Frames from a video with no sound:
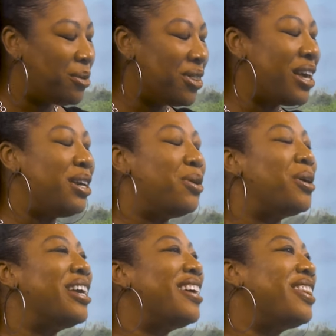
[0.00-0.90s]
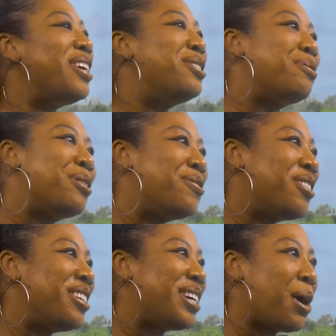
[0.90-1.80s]
Well, thank you again. Thank you so much for
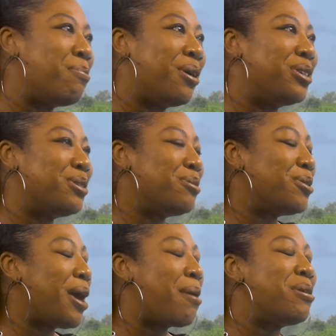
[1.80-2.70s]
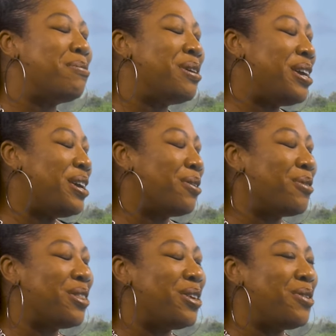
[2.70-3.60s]
the time, Marcia. I'm so happy to be here
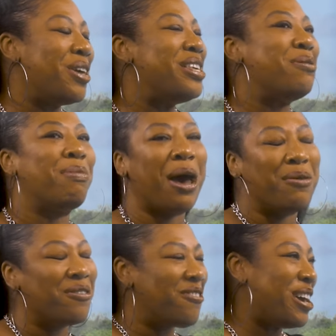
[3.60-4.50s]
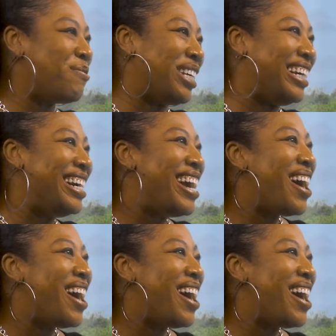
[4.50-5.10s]
with you and the mPower family.